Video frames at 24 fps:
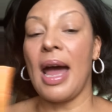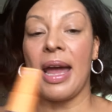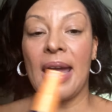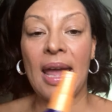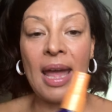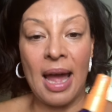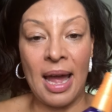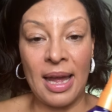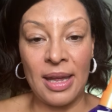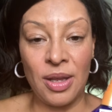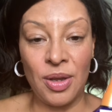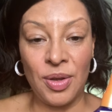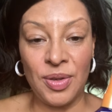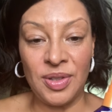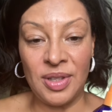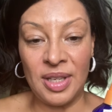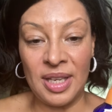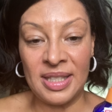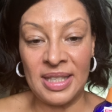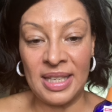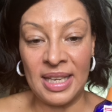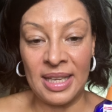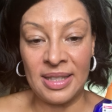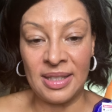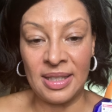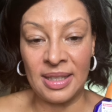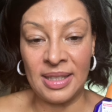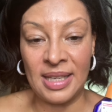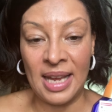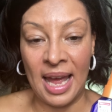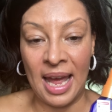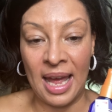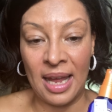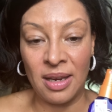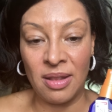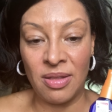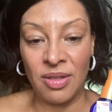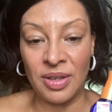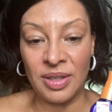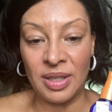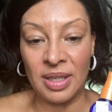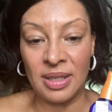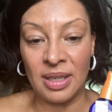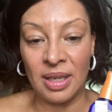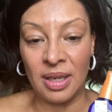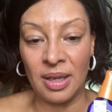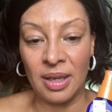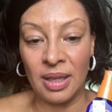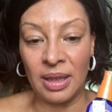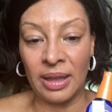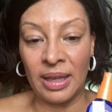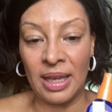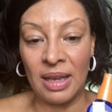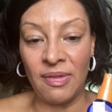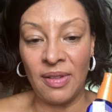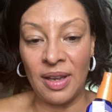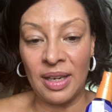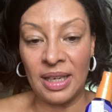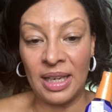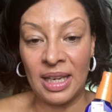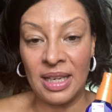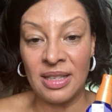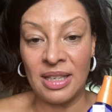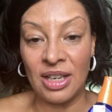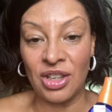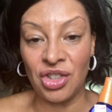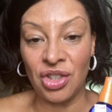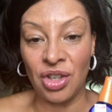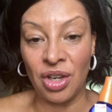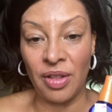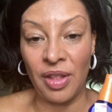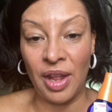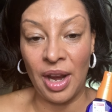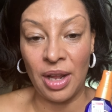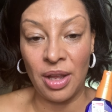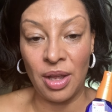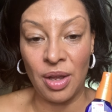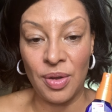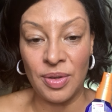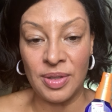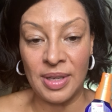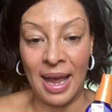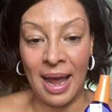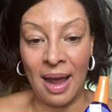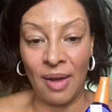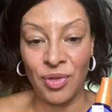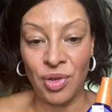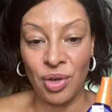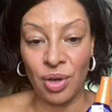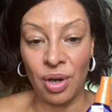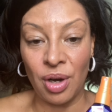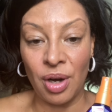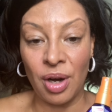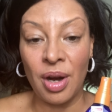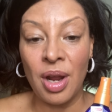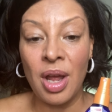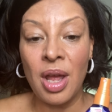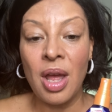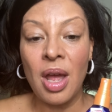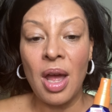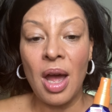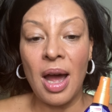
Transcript: I, I, use this, it's a 10. This is a leave-in conditioner that I use after